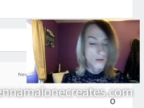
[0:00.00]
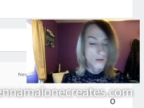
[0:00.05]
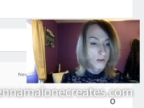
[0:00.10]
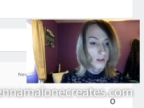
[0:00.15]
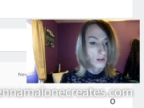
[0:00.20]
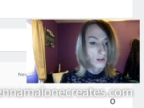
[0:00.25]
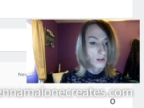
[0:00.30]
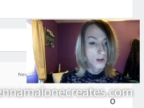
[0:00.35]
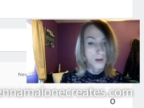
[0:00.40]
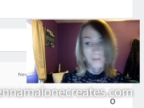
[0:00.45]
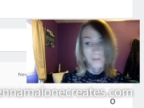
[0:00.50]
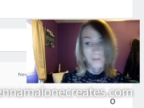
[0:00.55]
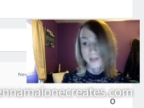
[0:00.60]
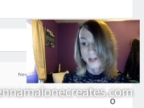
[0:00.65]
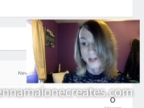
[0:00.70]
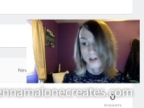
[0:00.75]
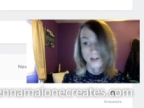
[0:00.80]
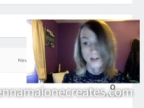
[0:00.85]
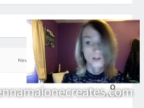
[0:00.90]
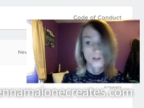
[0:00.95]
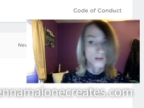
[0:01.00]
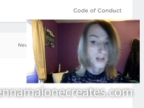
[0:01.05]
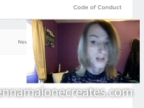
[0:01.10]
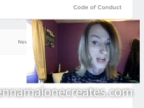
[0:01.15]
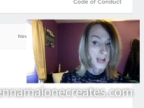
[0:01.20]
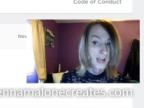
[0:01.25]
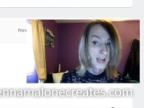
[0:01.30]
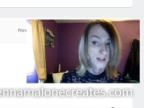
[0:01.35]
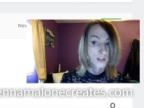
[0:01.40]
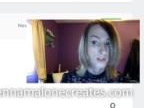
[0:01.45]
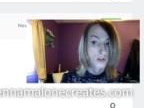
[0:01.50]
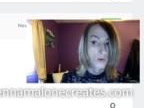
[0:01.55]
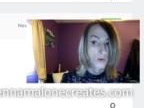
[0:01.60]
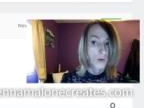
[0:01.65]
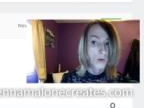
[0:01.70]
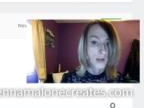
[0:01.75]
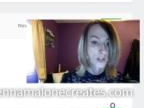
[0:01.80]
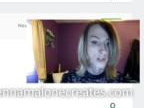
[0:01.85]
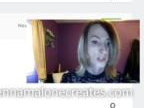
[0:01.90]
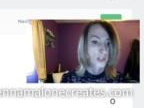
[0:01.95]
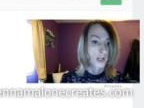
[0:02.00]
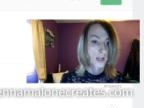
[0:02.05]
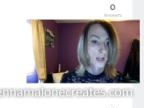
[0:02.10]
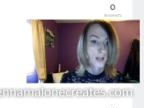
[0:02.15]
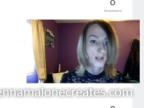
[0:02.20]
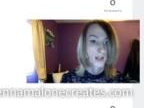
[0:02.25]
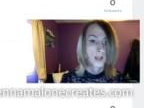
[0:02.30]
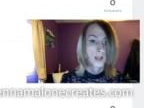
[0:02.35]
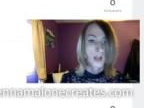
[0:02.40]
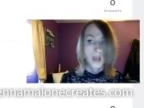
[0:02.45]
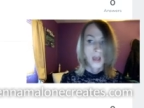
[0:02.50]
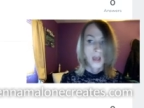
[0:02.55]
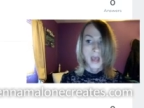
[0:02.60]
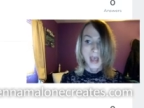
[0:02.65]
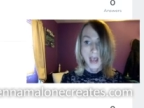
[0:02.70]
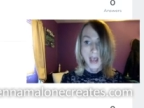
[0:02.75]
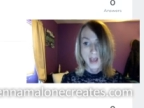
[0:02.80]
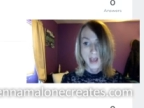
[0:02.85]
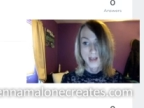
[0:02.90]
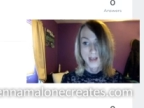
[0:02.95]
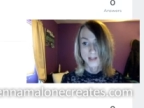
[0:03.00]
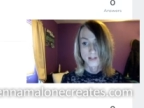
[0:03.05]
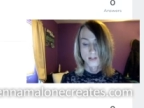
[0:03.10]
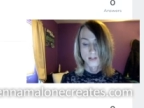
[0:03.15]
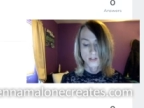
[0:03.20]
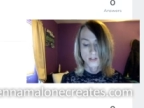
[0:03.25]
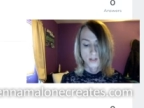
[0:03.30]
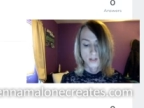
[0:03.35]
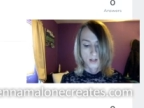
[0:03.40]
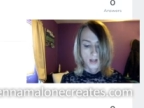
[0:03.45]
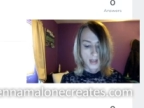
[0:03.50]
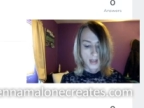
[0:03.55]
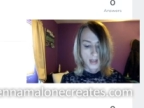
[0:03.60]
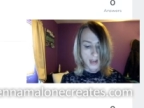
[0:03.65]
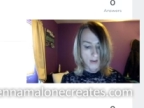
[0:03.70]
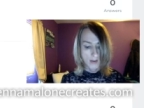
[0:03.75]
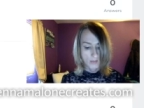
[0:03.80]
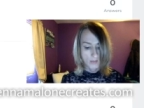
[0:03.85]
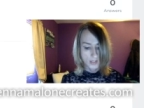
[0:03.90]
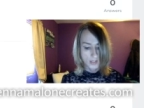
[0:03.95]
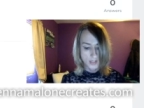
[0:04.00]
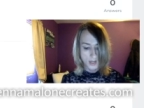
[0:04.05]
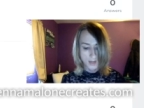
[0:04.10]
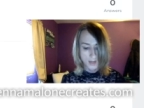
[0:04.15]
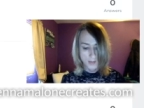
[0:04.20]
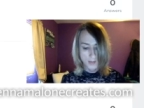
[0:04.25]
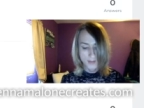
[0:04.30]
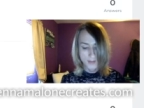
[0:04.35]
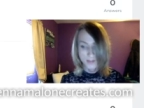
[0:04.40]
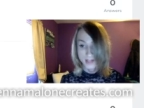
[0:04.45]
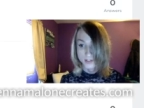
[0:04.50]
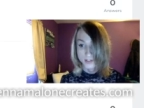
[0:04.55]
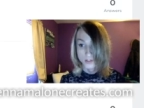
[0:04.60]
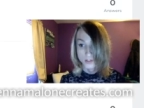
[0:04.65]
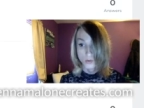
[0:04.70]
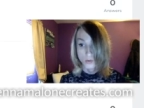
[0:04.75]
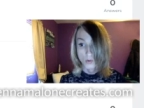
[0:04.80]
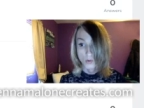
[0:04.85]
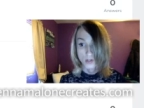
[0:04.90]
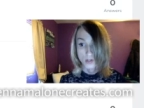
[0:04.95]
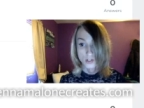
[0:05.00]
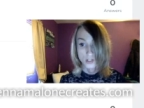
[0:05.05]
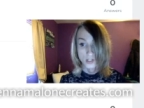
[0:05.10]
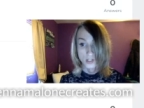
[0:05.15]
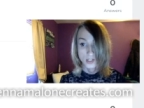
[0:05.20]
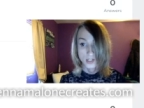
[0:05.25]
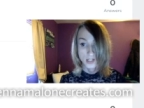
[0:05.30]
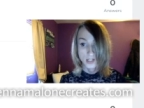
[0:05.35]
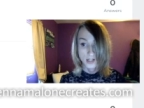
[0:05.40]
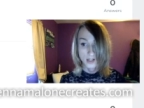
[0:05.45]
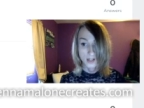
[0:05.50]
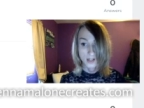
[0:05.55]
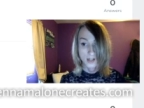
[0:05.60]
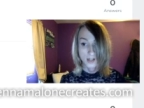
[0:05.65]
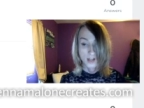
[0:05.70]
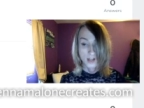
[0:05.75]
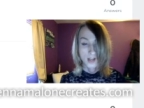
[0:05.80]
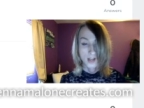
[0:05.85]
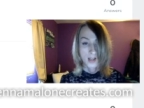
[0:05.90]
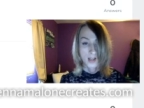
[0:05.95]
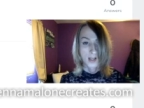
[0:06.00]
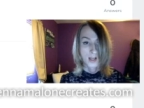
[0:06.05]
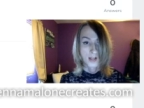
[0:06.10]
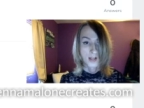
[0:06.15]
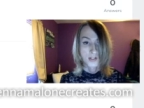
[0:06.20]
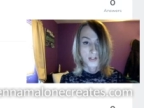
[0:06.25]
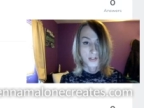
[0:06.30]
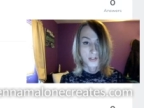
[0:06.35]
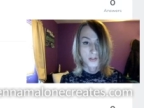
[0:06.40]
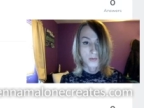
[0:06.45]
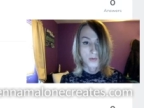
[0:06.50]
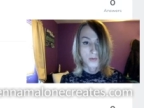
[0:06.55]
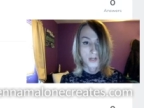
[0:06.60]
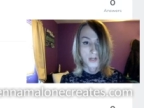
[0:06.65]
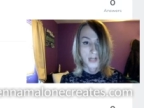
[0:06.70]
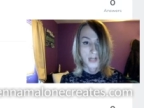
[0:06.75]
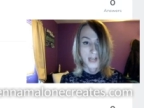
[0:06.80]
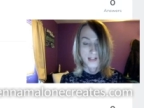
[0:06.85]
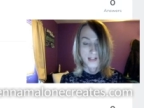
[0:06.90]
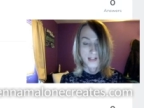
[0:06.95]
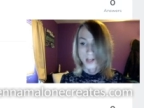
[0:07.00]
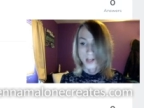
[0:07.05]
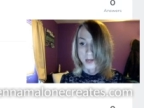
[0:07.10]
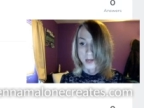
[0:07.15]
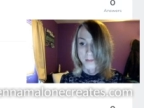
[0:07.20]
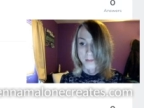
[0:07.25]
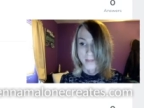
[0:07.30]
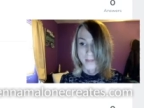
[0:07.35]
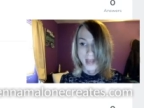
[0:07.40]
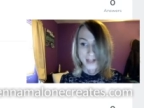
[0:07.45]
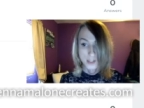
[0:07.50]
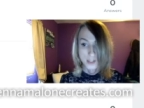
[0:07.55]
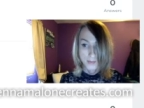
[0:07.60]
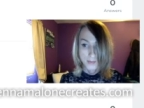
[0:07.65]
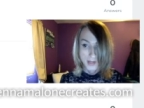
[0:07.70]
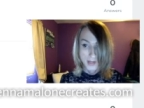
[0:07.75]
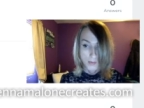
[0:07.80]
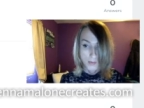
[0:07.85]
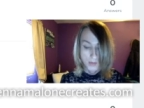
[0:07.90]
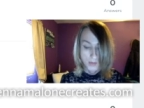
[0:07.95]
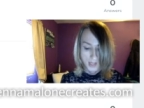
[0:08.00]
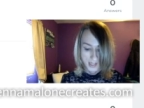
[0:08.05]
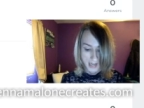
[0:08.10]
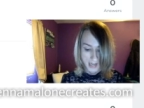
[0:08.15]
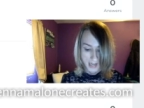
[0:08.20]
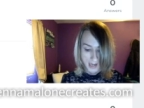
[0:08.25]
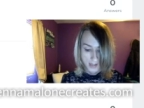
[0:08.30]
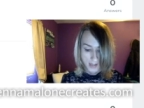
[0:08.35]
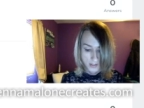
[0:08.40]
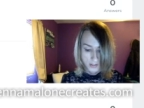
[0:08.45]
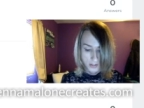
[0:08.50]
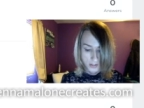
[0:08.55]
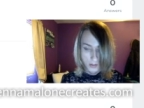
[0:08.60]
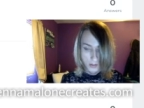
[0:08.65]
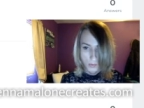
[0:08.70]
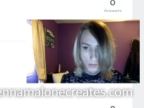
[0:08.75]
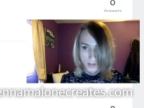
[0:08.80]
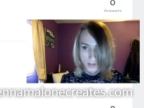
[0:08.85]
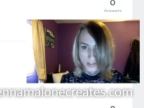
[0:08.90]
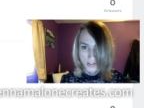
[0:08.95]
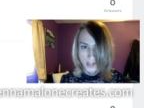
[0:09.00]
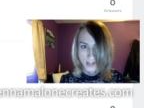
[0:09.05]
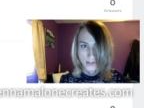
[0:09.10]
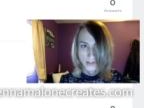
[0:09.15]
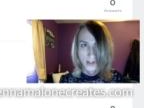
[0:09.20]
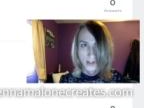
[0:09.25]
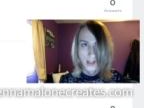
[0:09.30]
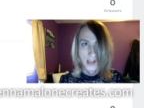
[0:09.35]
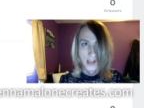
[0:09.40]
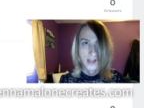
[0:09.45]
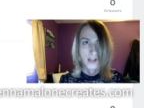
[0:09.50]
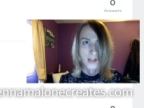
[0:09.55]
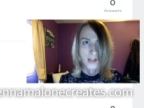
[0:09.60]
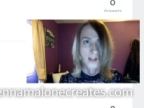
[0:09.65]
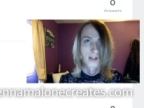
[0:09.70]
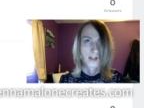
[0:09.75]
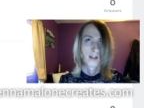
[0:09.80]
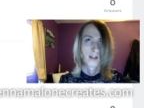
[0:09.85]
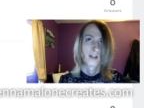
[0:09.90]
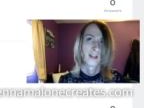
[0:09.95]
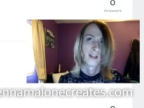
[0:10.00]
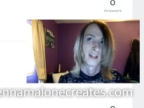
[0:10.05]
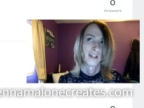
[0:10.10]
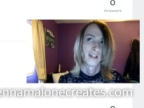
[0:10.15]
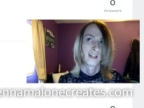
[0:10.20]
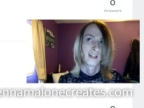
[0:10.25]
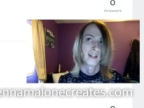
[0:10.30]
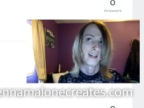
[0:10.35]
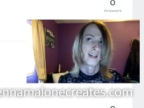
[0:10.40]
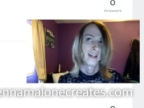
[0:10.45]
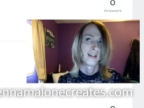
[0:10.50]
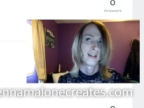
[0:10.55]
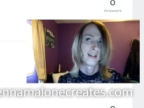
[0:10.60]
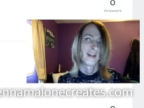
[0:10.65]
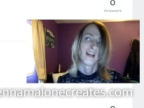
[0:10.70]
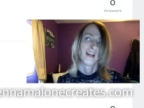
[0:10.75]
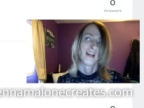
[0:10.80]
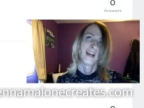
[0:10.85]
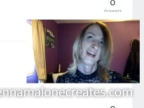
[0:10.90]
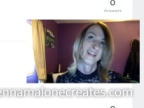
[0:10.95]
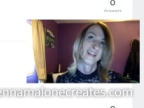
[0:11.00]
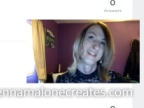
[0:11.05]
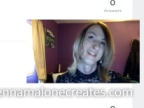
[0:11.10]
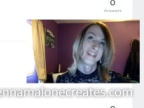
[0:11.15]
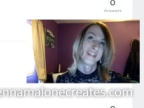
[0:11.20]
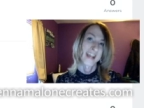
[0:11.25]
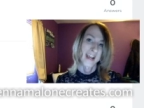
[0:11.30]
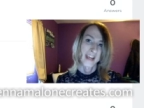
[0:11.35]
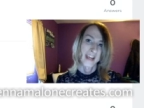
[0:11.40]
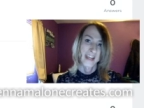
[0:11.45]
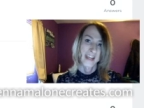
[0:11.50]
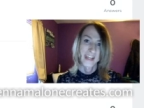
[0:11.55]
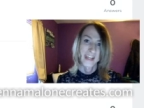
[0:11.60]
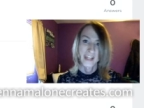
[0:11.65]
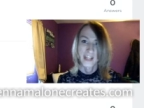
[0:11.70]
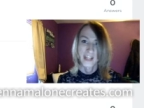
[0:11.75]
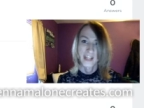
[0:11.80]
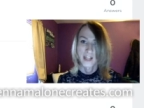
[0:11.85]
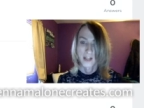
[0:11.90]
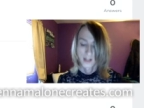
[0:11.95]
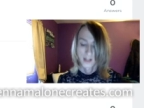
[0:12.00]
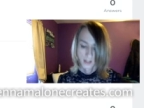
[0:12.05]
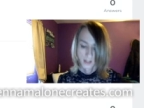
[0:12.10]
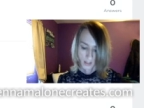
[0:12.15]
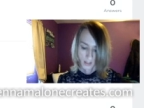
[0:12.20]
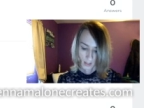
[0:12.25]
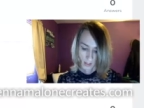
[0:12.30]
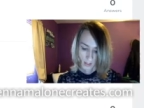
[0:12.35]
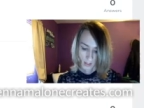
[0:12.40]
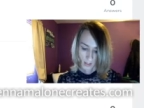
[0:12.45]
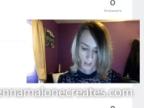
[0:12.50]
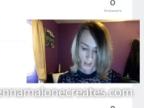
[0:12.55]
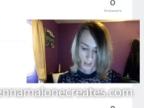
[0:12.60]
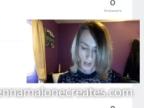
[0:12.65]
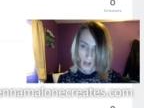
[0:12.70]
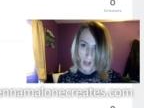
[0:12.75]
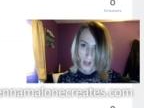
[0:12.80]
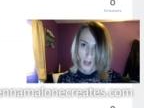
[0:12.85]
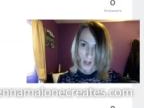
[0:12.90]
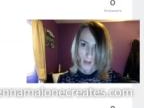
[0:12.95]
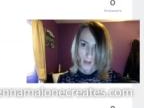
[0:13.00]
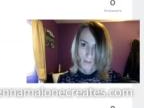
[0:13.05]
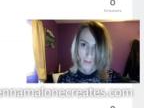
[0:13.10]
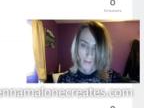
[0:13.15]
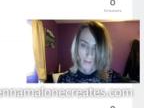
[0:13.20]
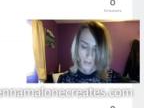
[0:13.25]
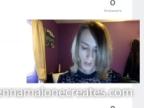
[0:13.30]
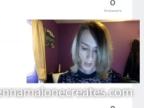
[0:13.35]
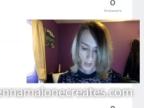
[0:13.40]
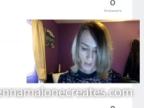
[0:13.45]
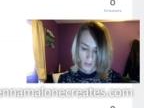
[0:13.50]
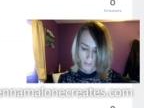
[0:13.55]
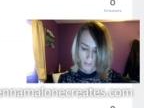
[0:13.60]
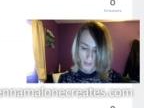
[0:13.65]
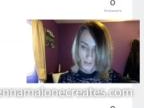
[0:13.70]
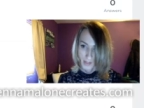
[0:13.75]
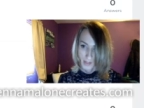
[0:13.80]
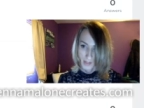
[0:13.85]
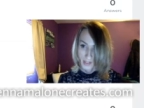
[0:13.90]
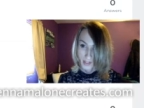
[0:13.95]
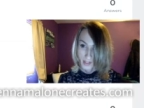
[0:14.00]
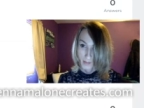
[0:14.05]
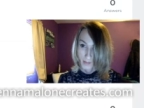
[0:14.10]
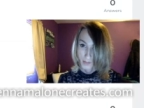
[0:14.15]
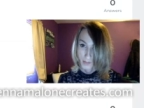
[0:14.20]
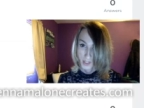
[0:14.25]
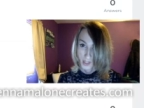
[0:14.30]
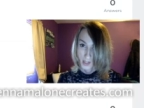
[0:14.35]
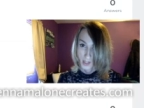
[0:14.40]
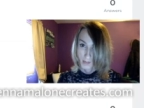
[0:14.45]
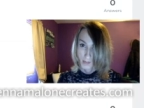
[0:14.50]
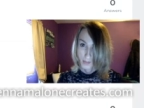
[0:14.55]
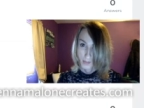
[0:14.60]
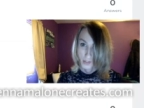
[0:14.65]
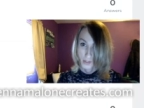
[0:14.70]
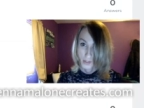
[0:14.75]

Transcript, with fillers: you could come here and you can ask a question. And every time I've asked a question here, someone has gotten back to me with an answer within like a day. Um, maybe sometimes